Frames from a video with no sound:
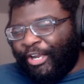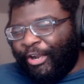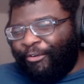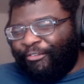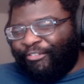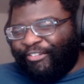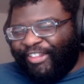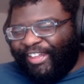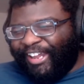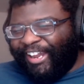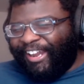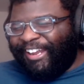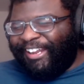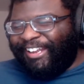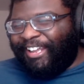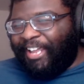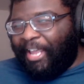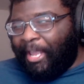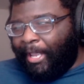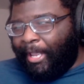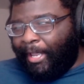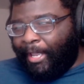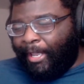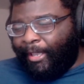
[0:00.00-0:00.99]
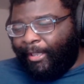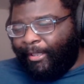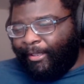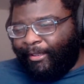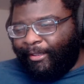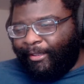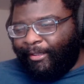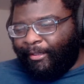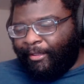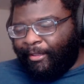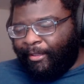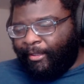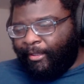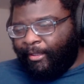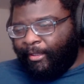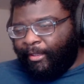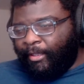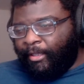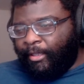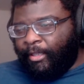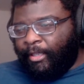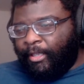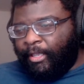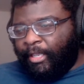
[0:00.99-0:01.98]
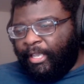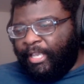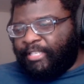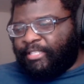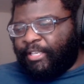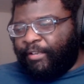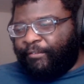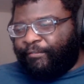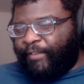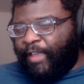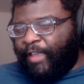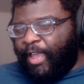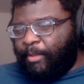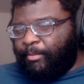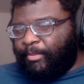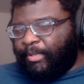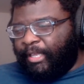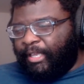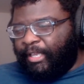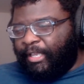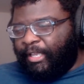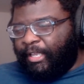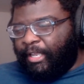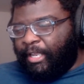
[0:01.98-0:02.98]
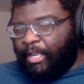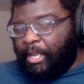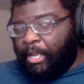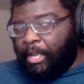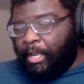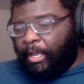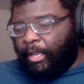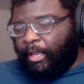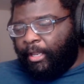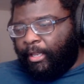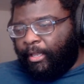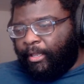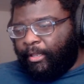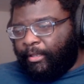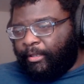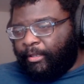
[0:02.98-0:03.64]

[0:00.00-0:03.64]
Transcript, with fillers: over there. It's a family.